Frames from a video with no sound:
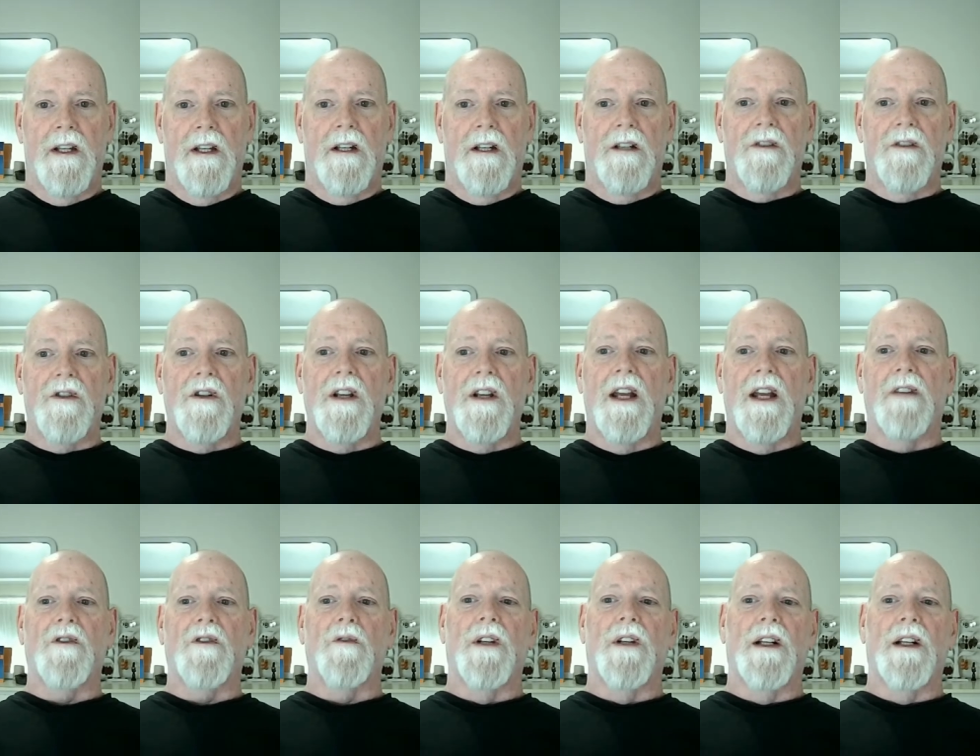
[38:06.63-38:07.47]
So you have
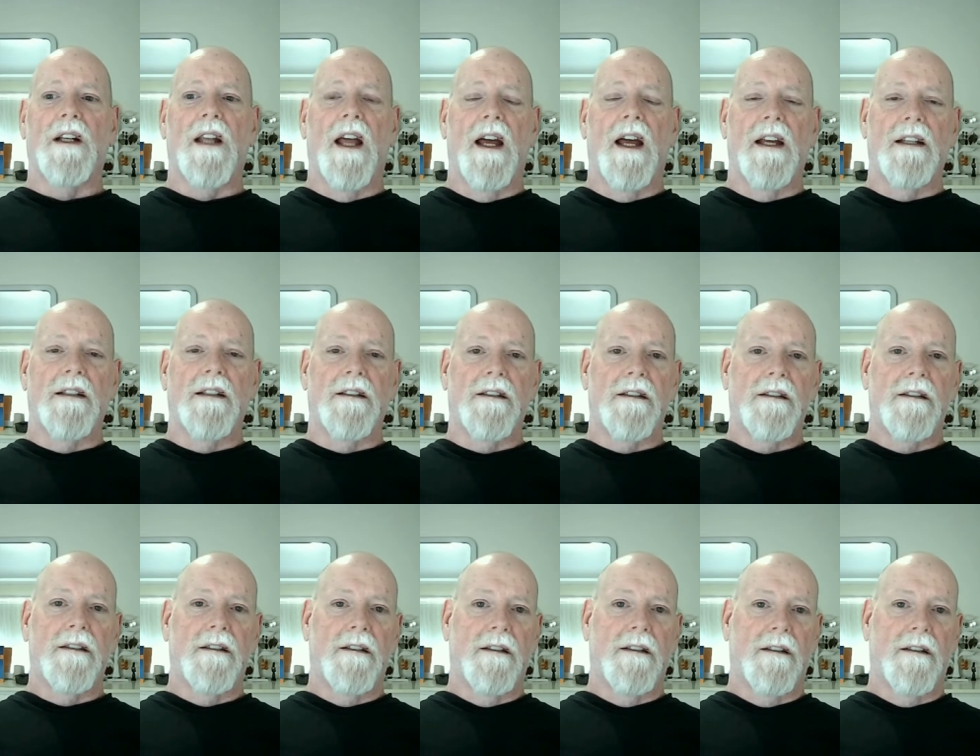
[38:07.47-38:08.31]
to realize
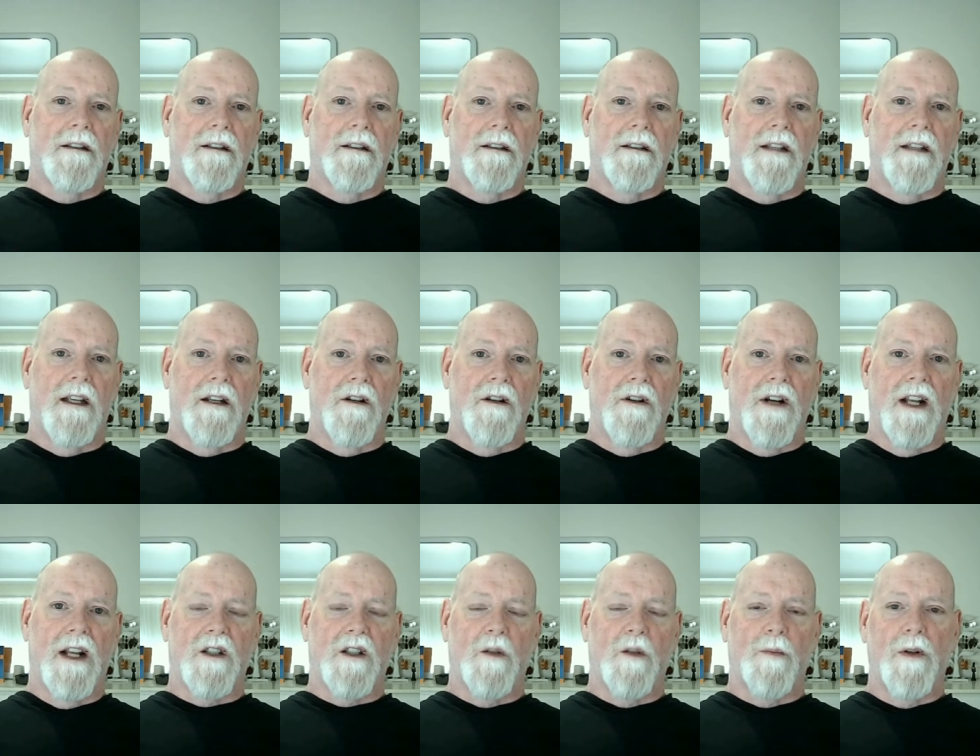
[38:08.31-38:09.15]
that you're
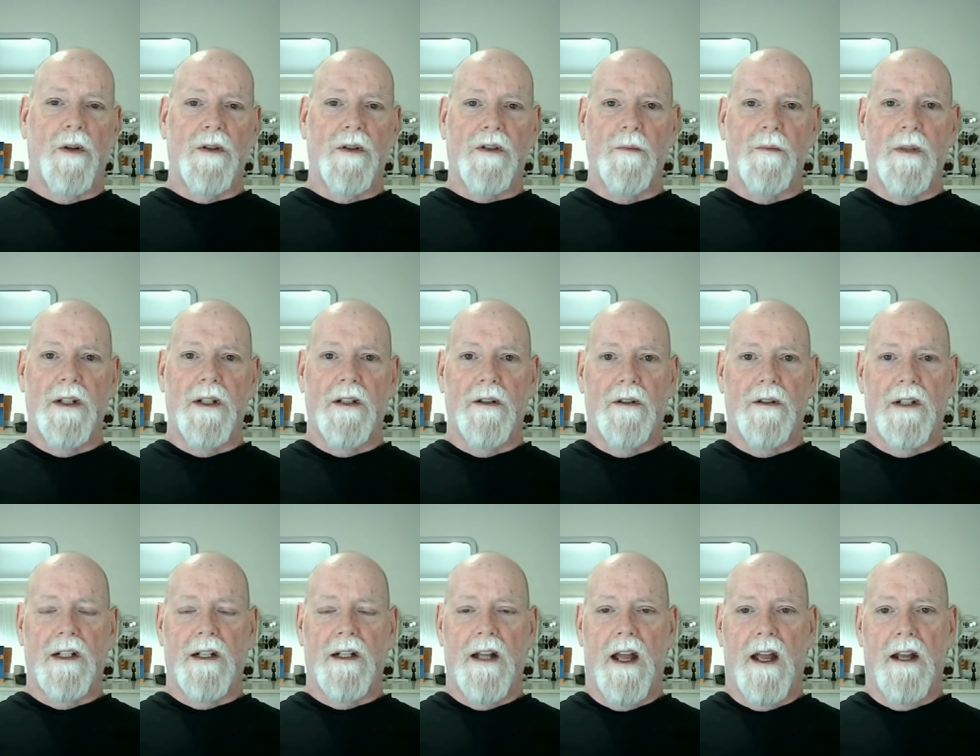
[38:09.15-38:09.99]
not supposed to be
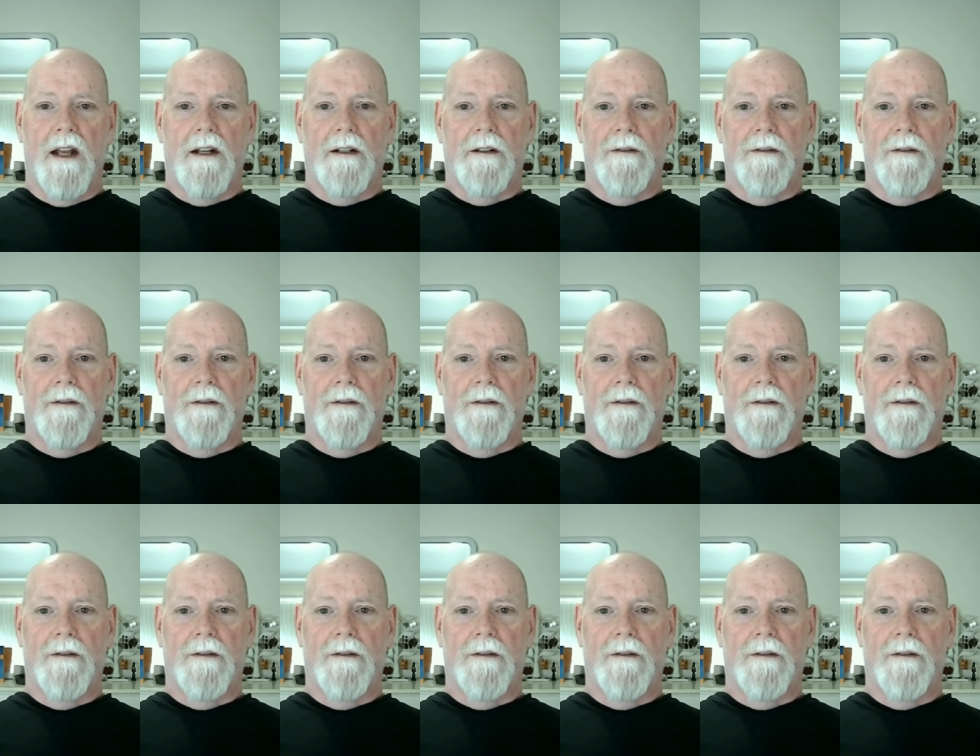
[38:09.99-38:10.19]
doing that.